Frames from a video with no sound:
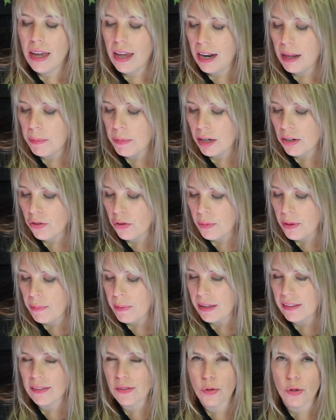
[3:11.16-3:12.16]
and I'm gonna do my
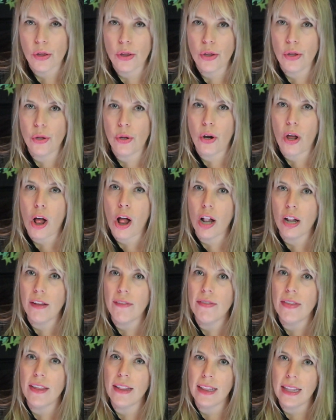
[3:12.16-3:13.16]
best to include all
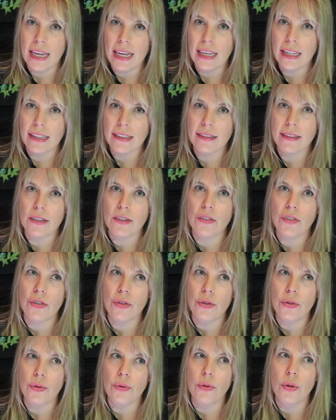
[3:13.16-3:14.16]
of the links
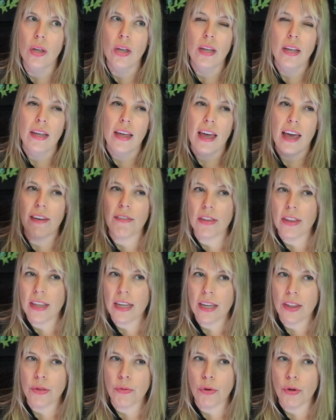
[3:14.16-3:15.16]
to
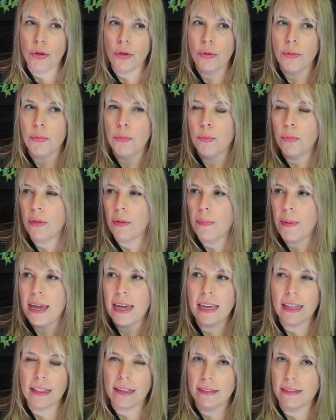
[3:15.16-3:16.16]
everything in the room, the
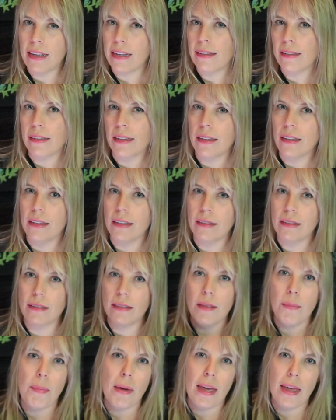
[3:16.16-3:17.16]
paint, the stencils,
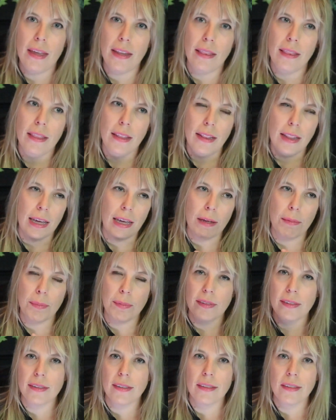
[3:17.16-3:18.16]
the bed, the
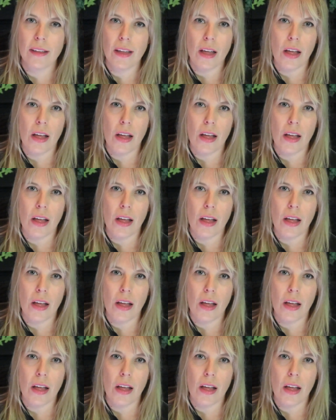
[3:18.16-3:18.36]
lamps,